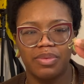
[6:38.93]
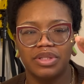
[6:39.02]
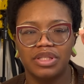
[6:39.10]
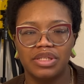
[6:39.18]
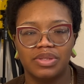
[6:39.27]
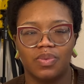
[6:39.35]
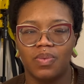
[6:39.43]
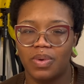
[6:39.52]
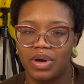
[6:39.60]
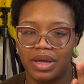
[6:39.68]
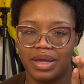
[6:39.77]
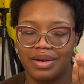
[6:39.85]
with this
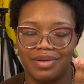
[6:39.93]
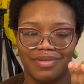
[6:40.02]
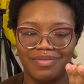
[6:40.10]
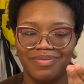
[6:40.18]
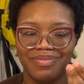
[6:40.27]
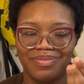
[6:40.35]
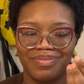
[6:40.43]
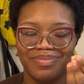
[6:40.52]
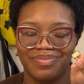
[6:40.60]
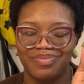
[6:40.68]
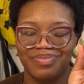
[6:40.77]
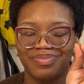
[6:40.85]
one
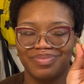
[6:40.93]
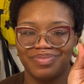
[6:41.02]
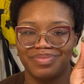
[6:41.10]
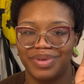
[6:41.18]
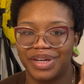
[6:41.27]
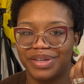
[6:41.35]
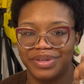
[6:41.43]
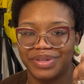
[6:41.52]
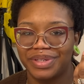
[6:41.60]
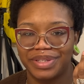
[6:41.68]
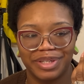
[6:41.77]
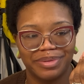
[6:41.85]
binder
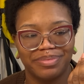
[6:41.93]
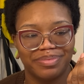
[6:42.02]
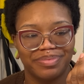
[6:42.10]
clip.